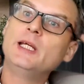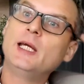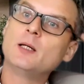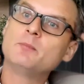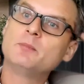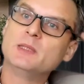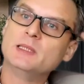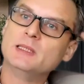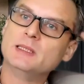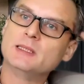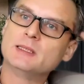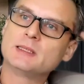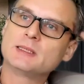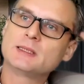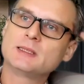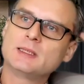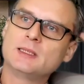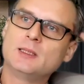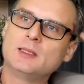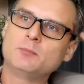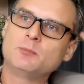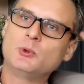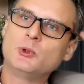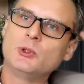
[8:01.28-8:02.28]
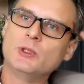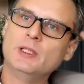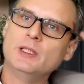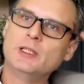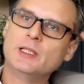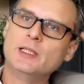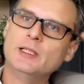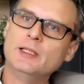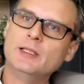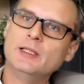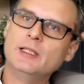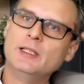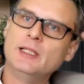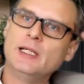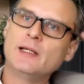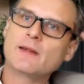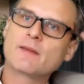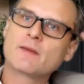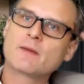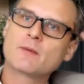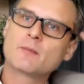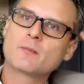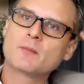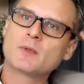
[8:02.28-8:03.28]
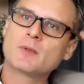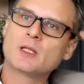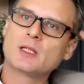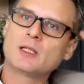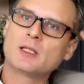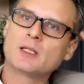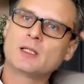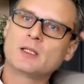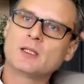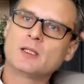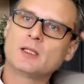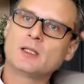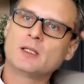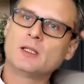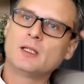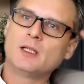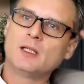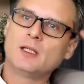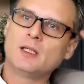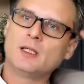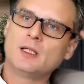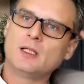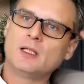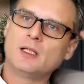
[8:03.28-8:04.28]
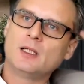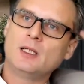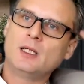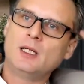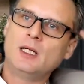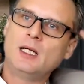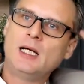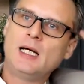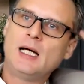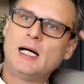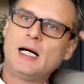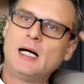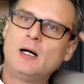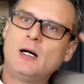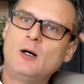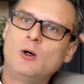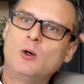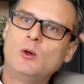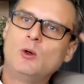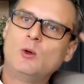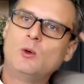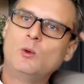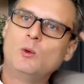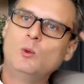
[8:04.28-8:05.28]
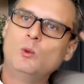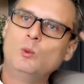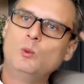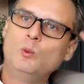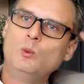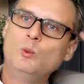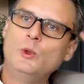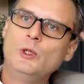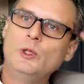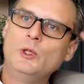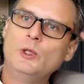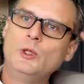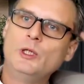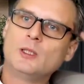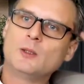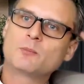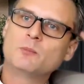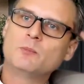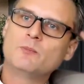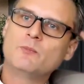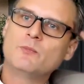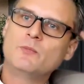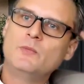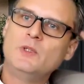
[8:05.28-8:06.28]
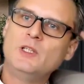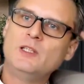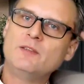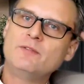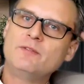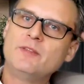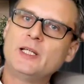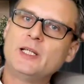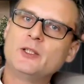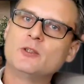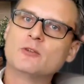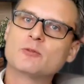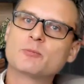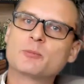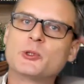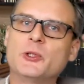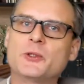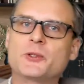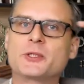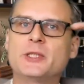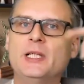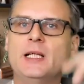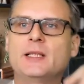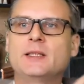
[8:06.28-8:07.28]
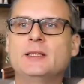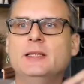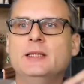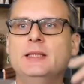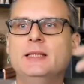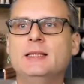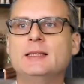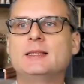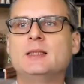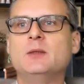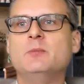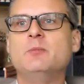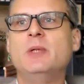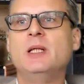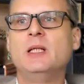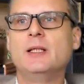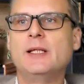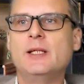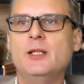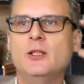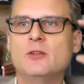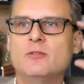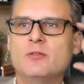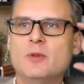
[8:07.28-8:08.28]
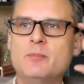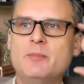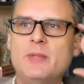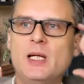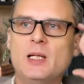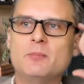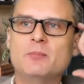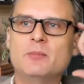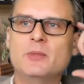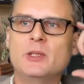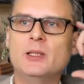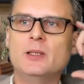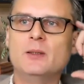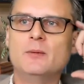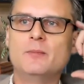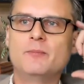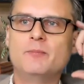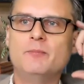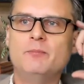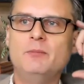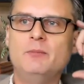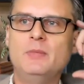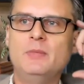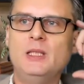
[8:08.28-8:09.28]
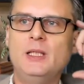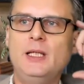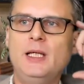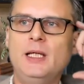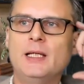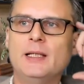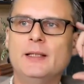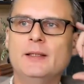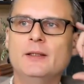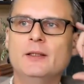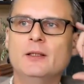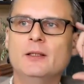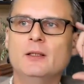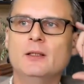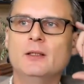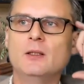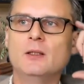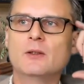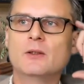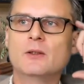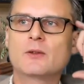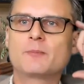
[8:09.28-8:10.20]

happens upon their death? How will the event of protracted disability of a member be handled?